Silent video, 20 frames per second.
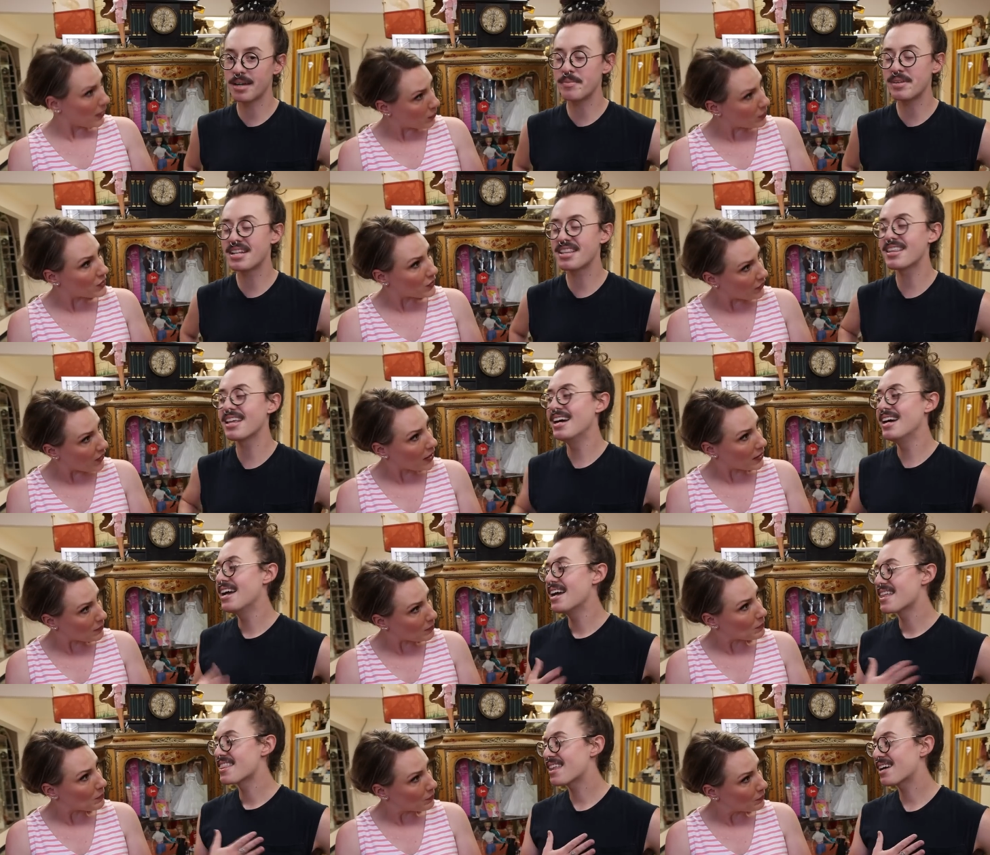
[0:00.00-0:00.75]
Speaker 1: It I mean, was
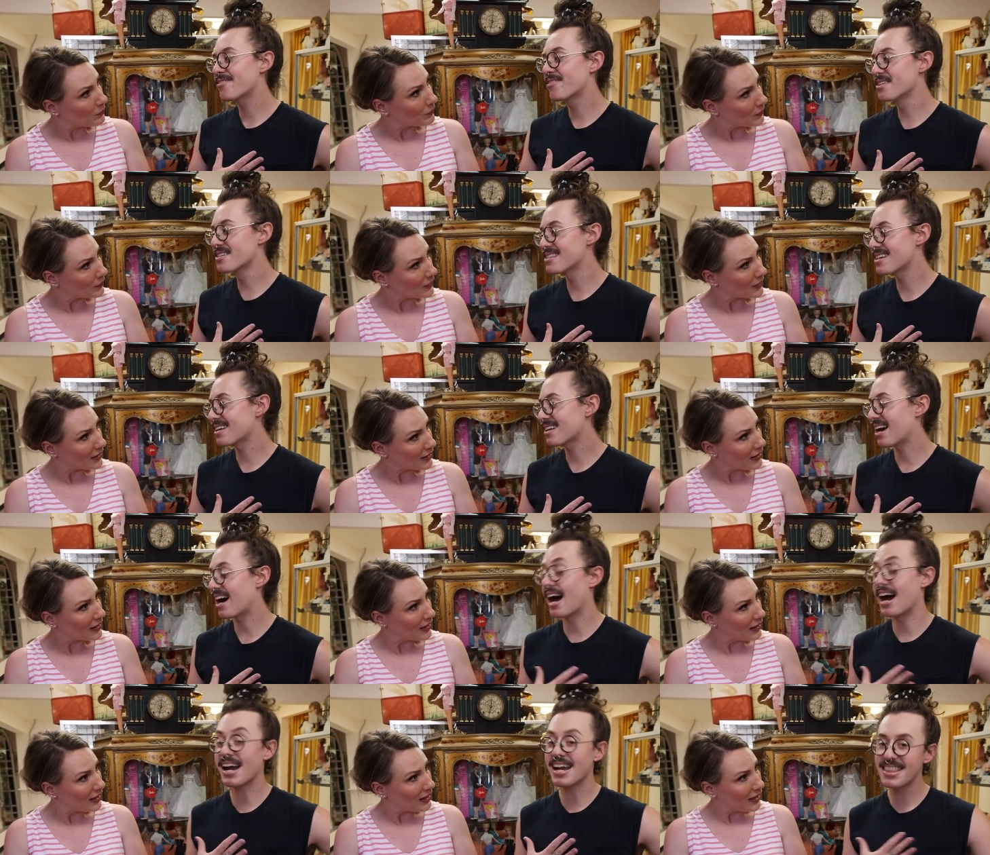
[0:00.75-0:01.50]
fun. That feels
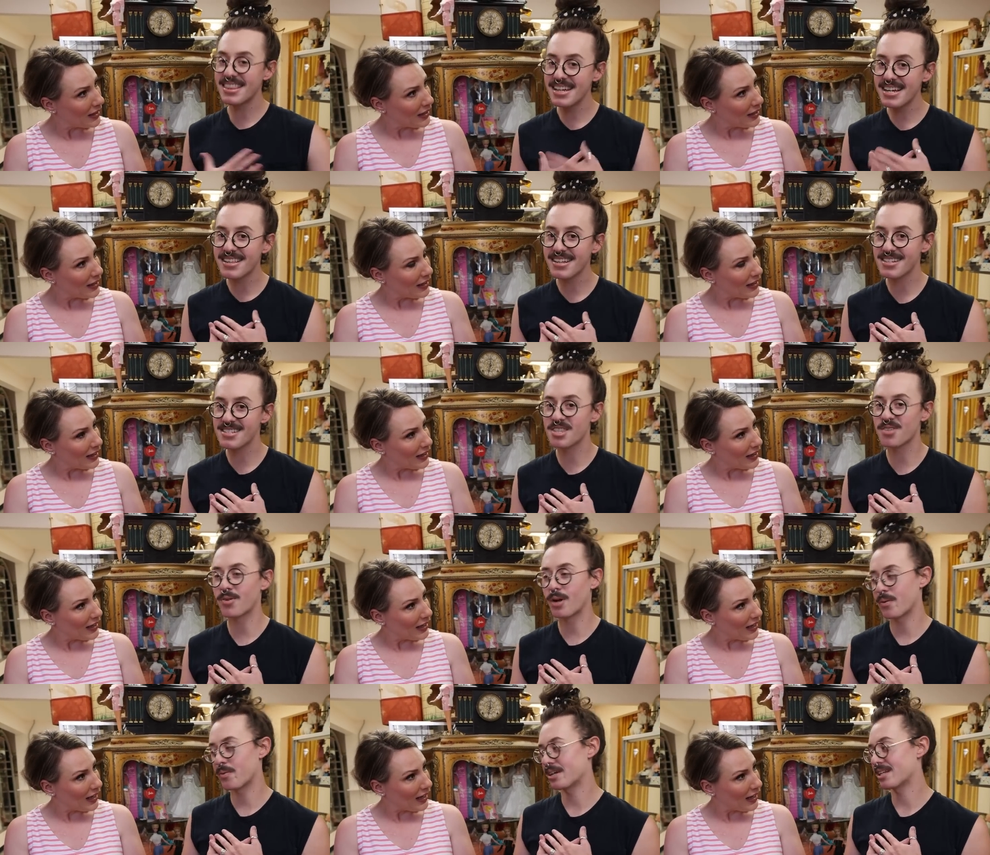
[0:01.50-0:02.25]
like I think
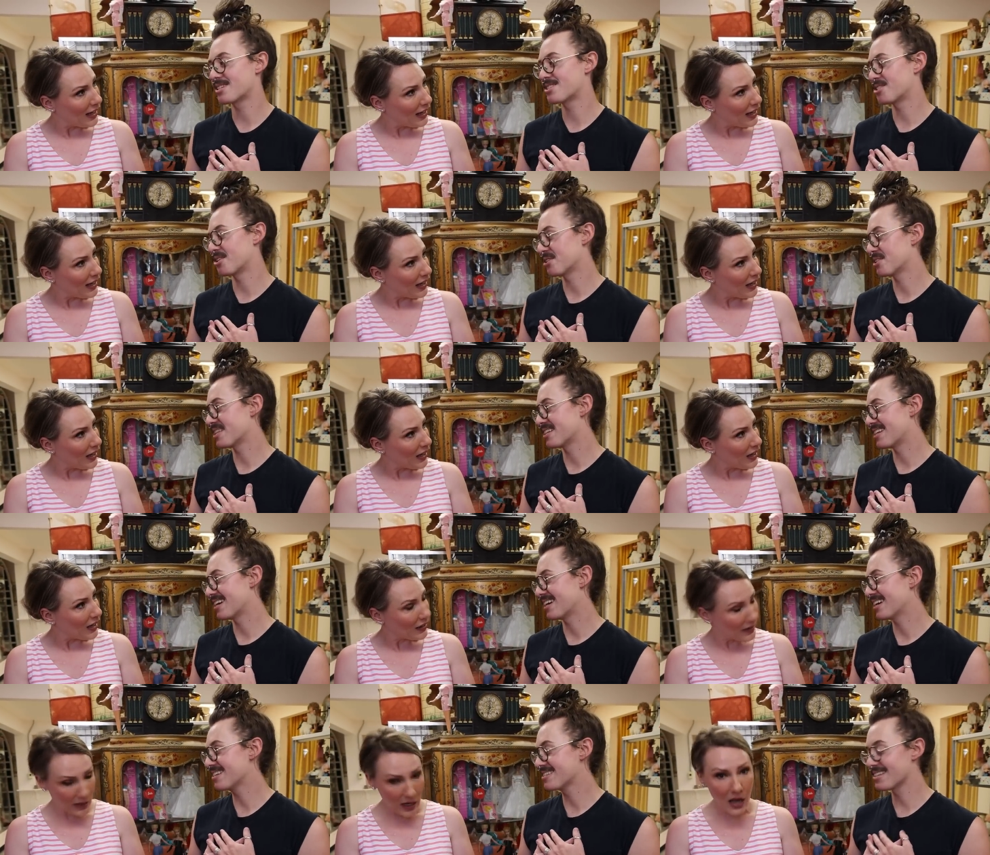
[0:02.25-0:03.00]
that's the right way to start
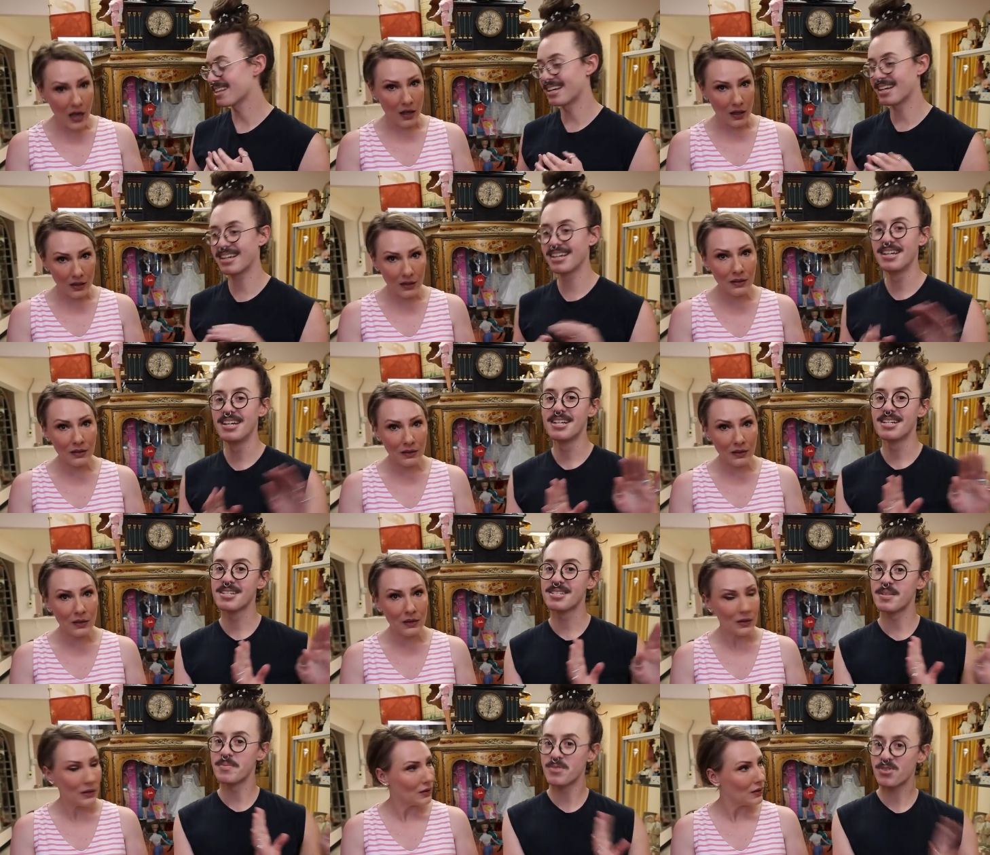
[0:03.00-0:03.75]
the day. yeah. Like
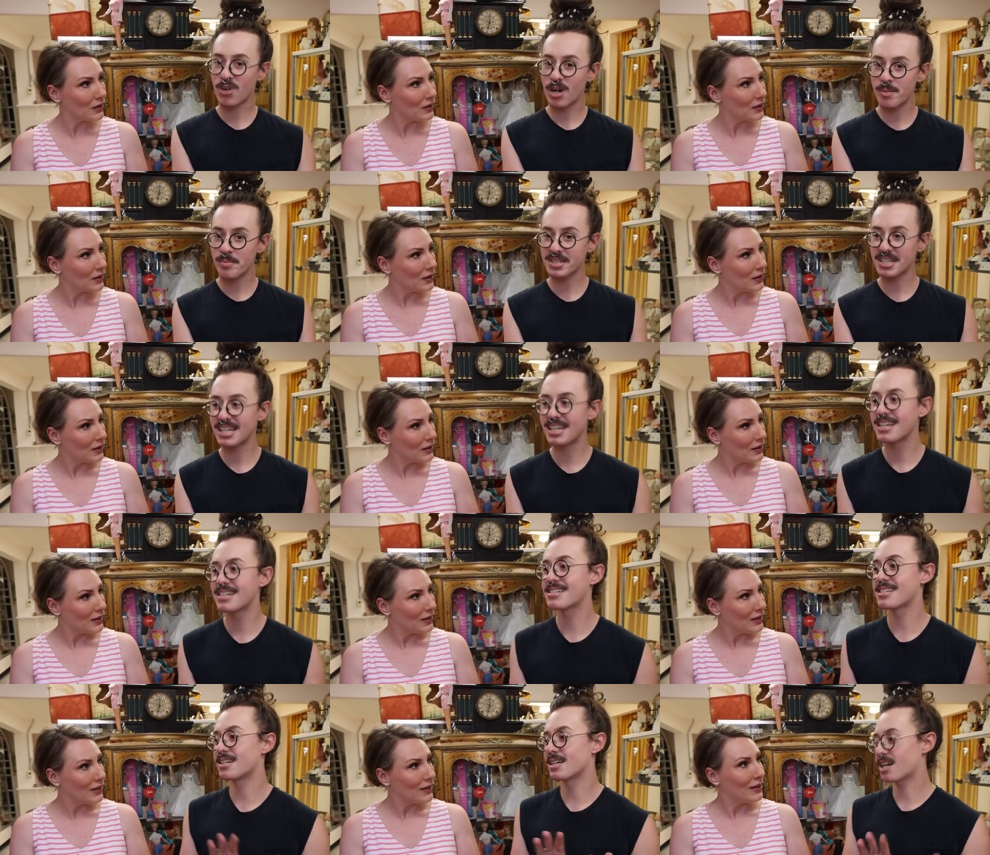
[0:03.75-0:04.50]
some scrambled
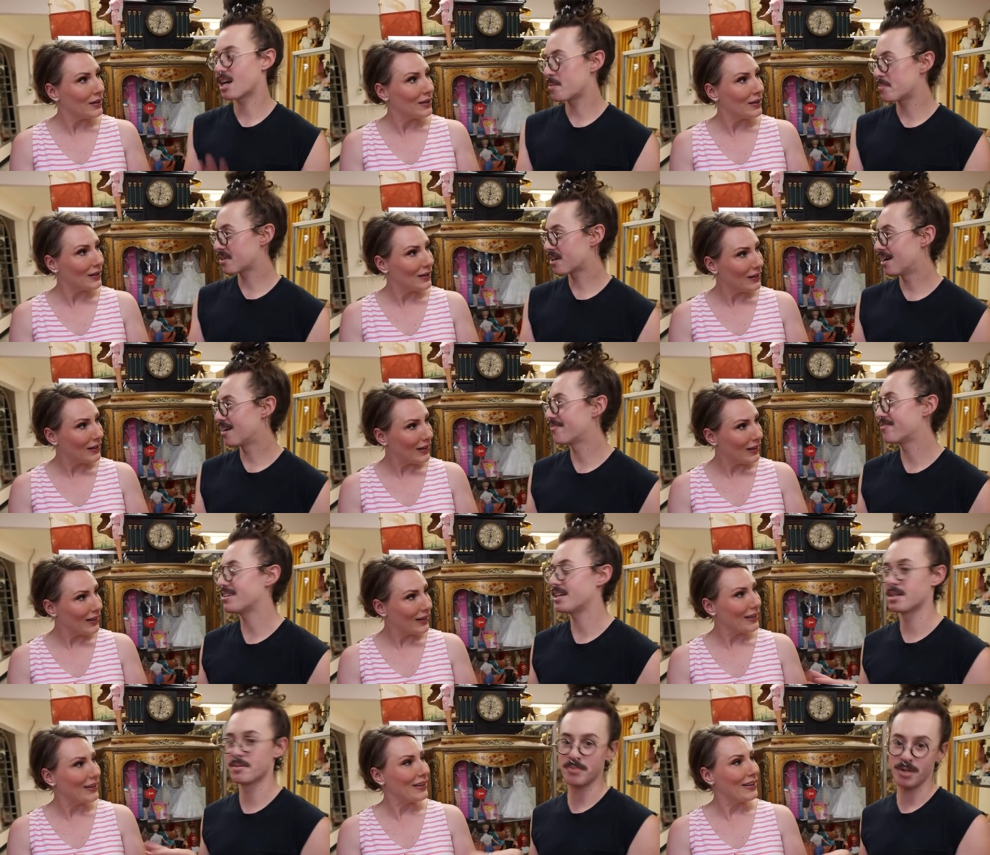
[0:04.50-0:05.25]
eggs and a cup of
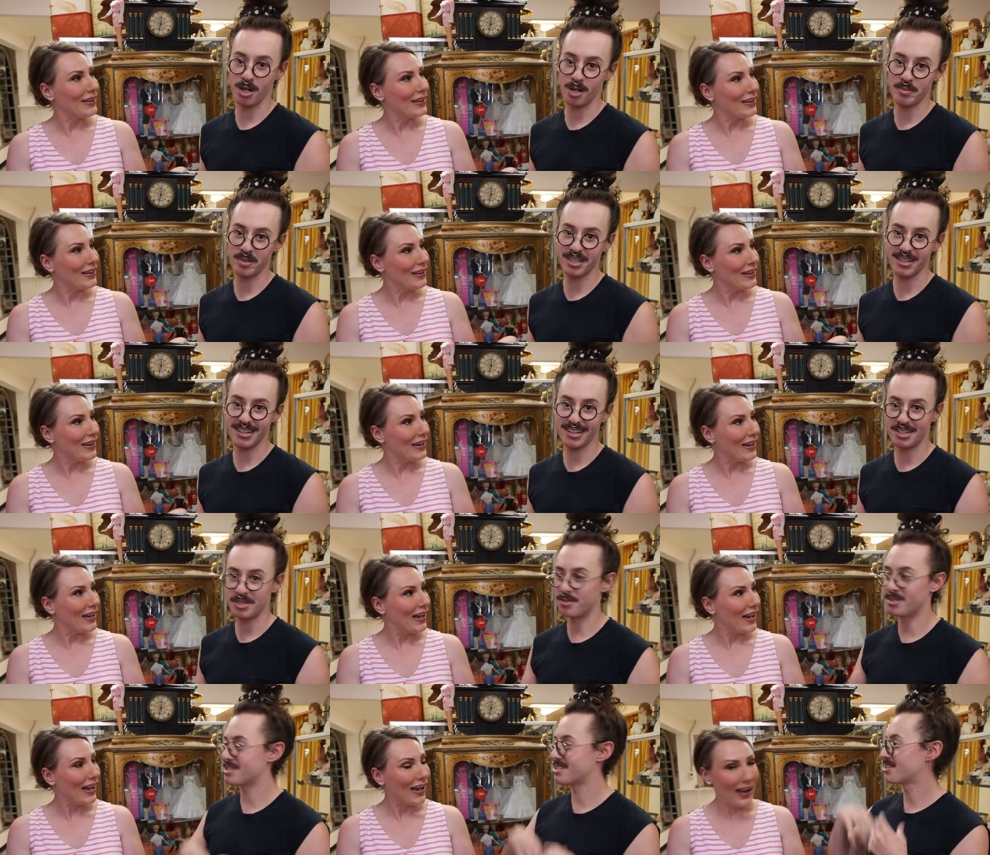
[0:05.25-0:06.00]
coffee and Barbie.
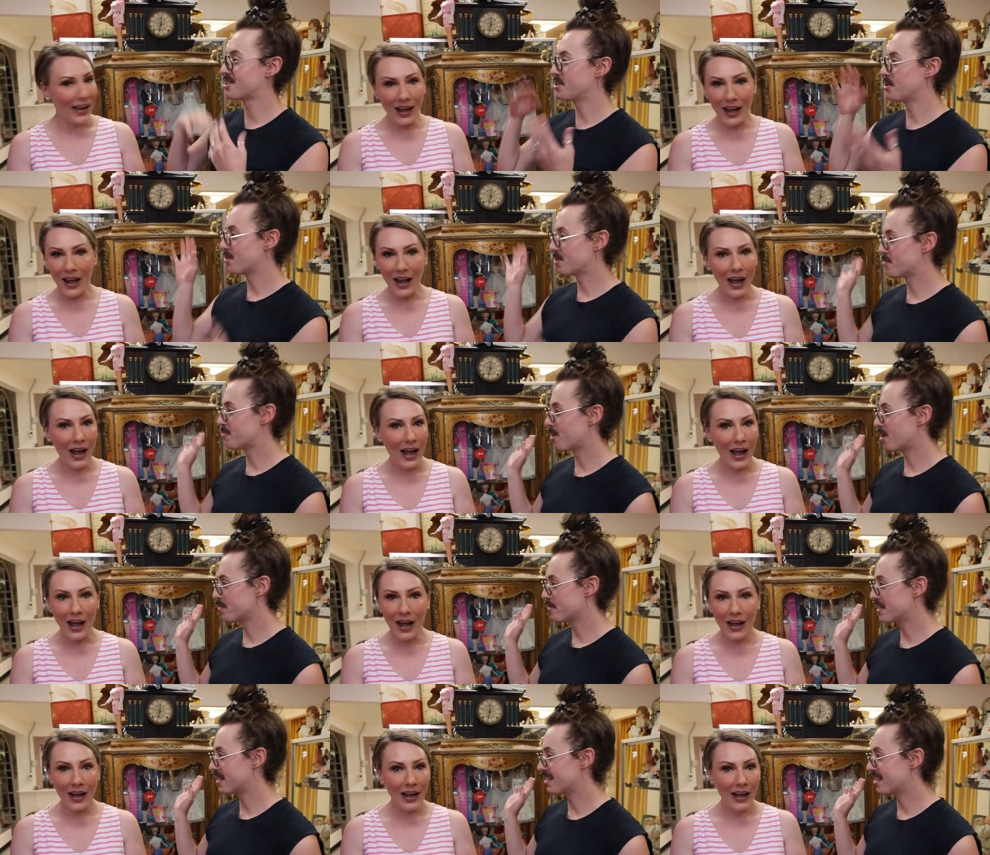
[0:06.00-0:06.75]
Like you just go to
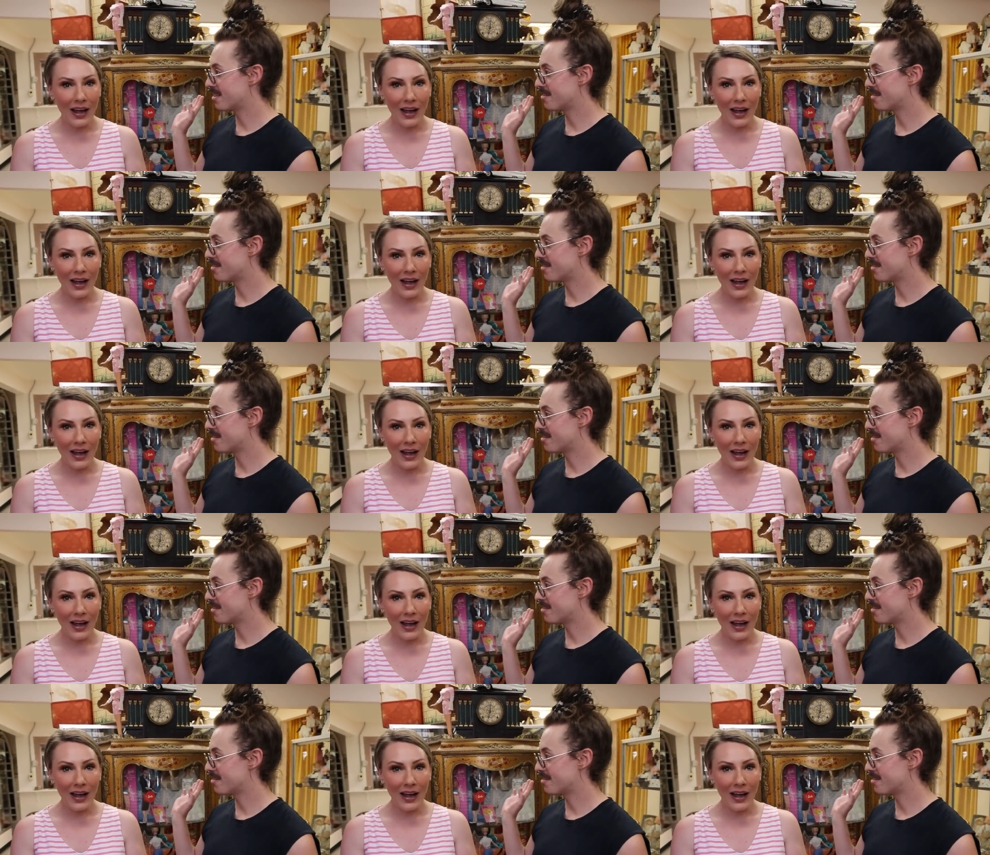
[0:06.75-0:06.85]
Barbie at